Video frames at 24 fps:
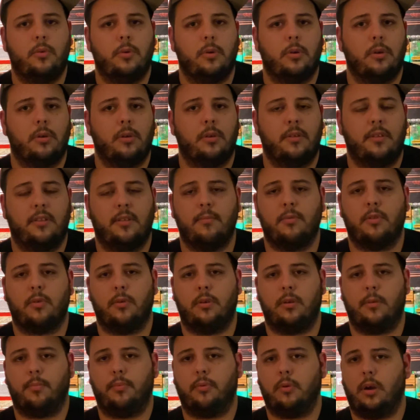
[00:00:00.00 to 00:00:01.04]
or some sort
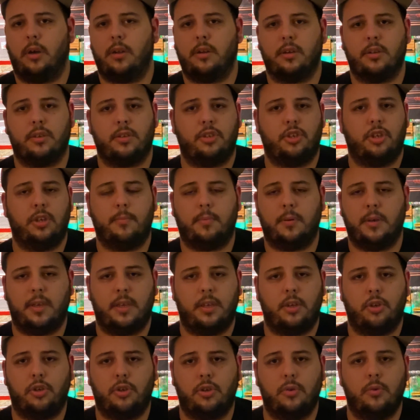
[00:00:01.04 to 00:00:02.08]
of product shipping
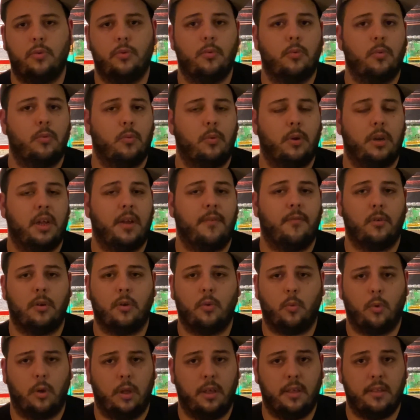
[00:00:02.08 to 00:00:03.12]
issue, whatever it
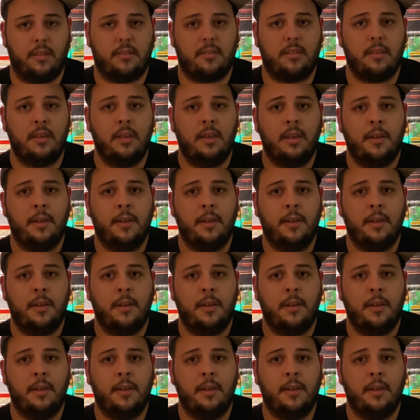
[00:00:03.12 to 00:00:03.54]
was.